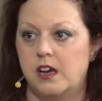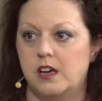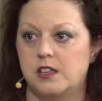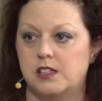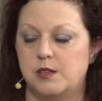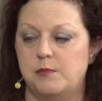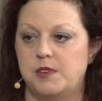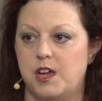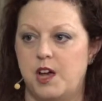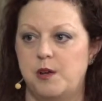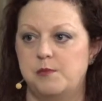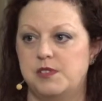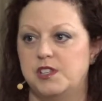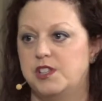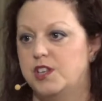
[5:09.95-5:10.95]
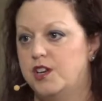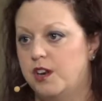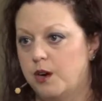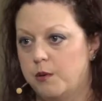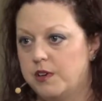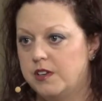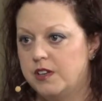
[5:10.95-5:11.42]
sometimes and to
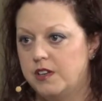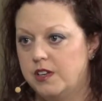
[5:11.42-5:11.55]
know what to